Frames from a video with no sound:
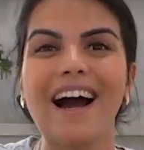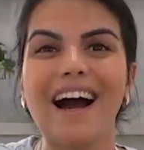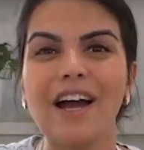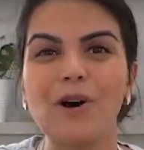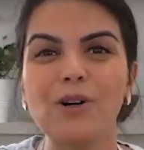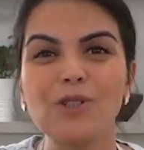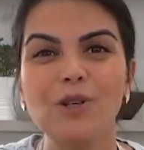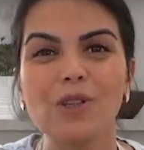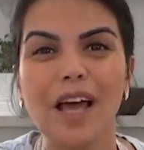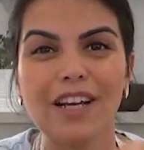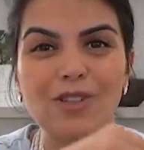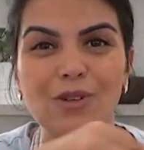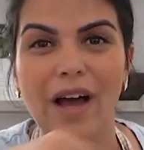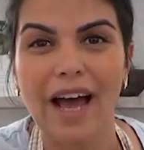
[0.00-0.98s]
I also
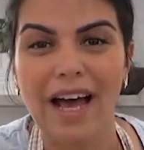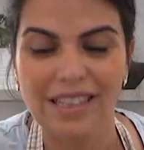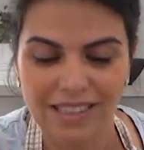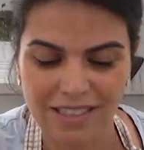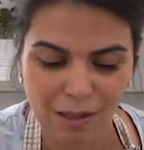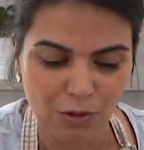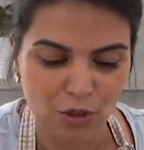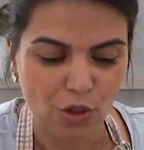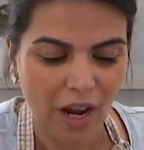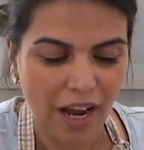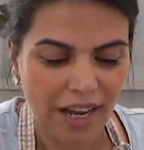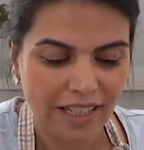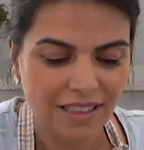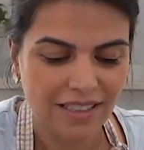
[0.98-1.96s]
like to add some
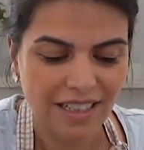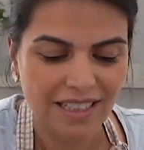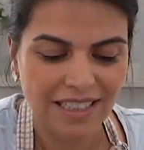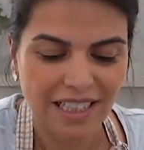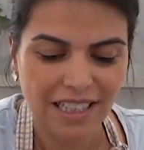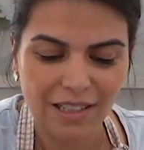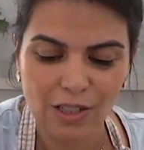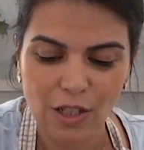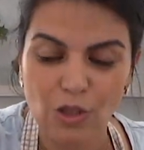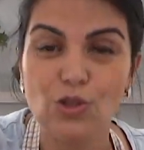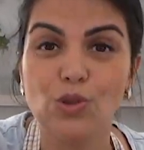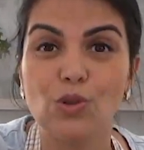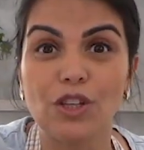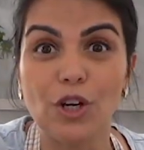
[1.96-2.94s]
dried dill
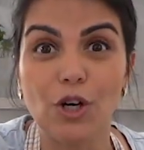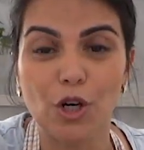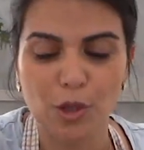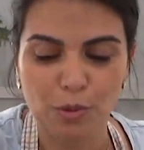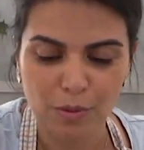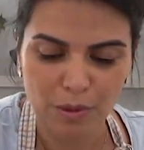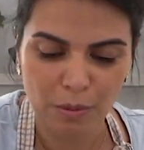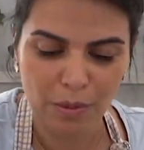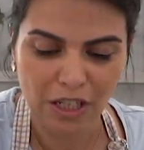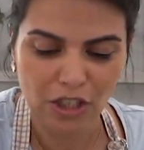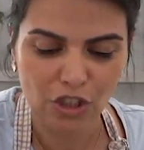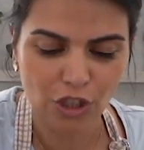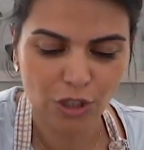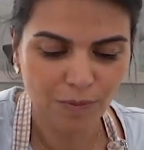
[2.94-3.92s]
to the herb
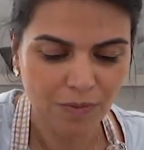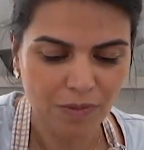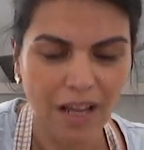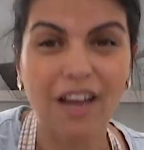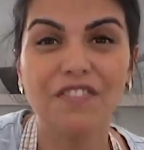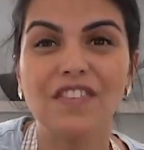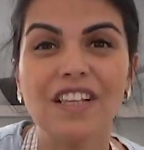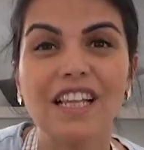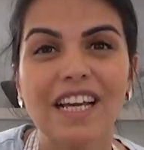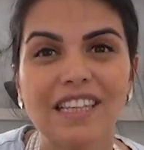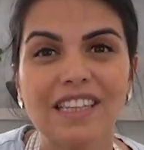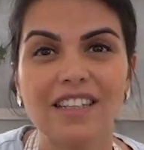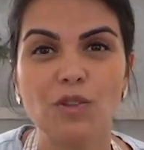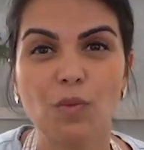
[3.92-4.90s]
mixture. I feel like
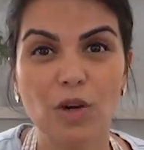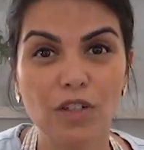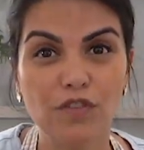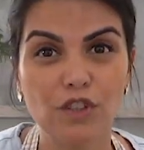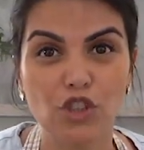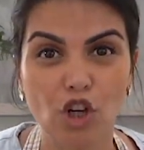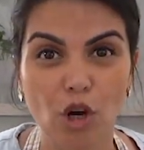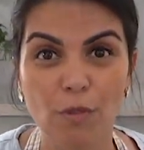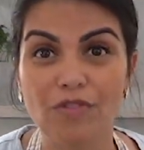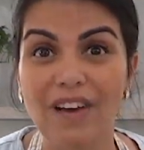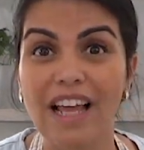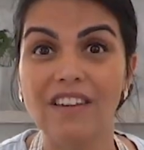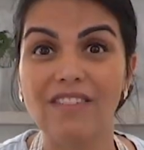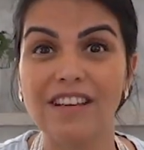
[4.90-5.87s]
it does a wonderful job of
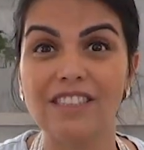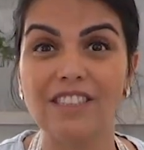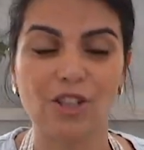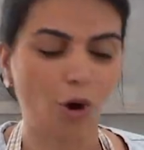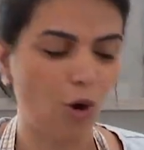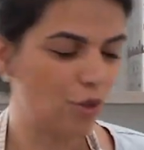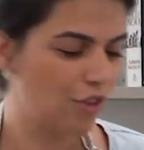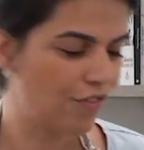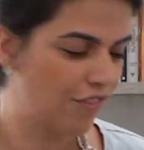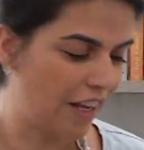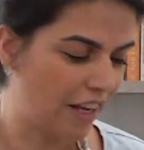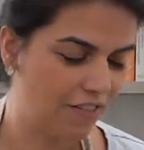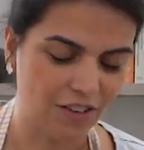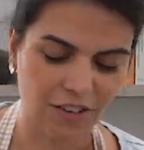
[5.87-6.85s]
elevating all the
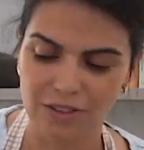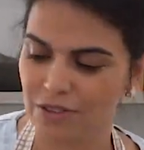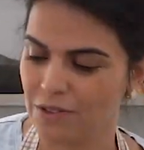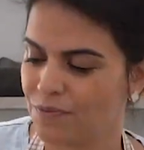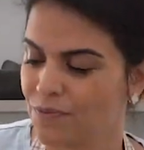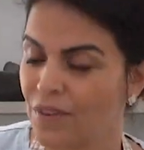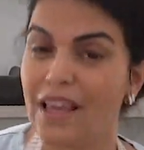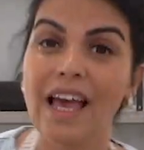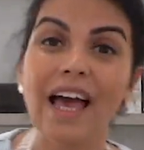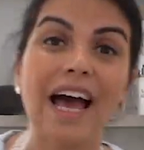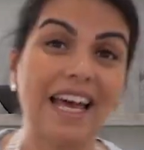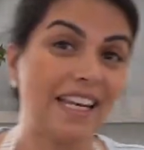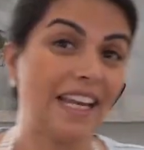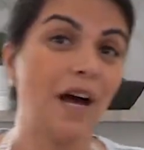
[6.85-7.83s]
flavors.
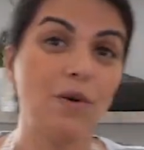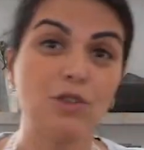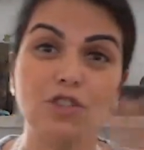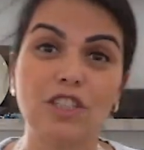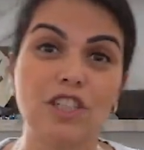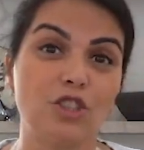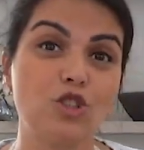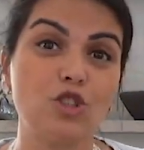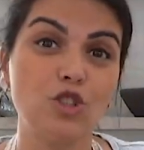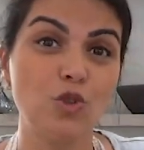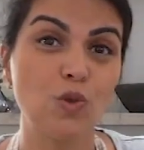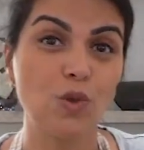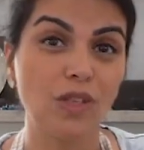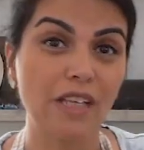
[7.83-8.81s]
And now I'll just
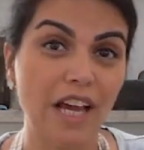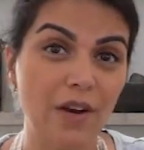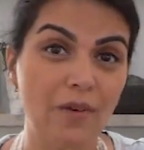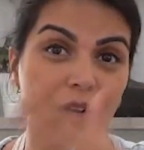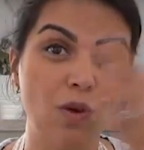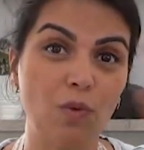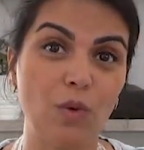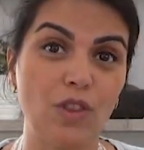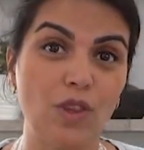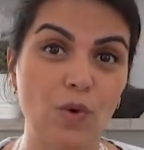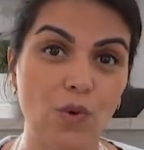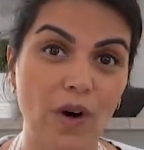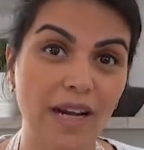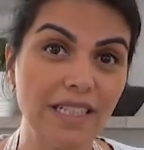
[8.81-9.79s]
continue layering with
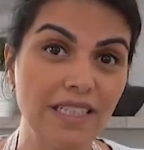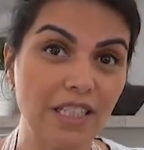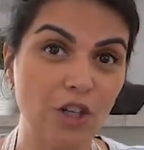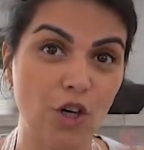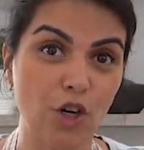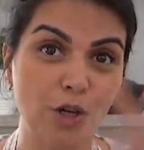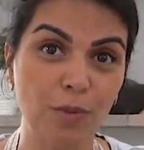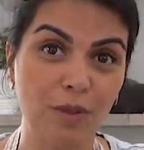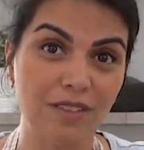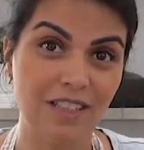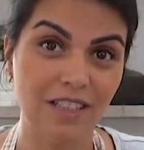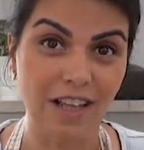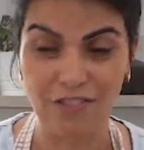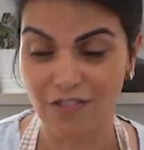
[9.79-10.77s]
the rice and herb
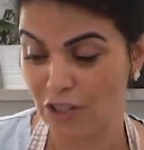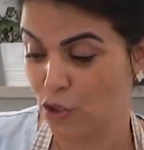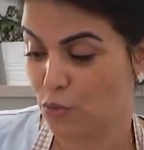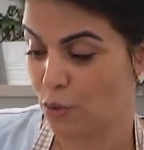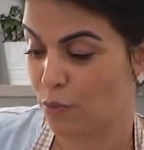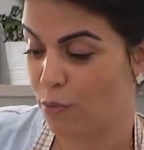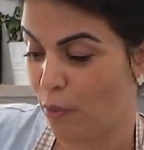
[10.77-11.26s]
until I finish with